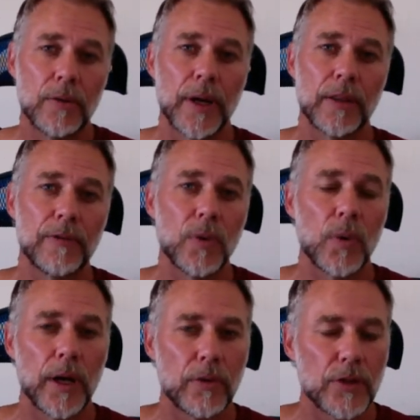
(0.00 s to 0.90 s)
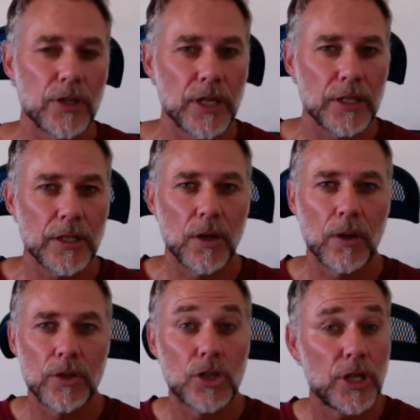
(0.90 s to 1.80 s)
around the $460
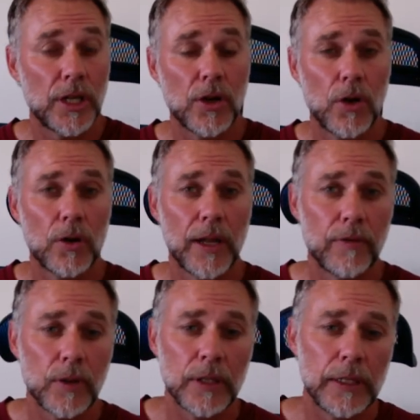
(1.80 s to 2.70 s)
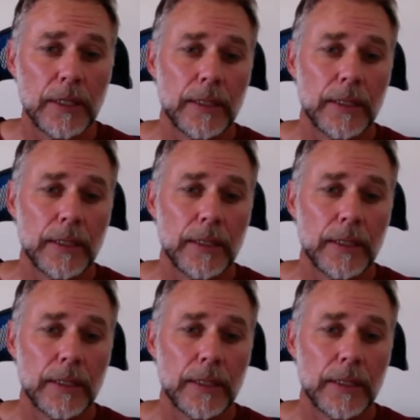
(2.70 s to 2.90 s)
Chittagong level,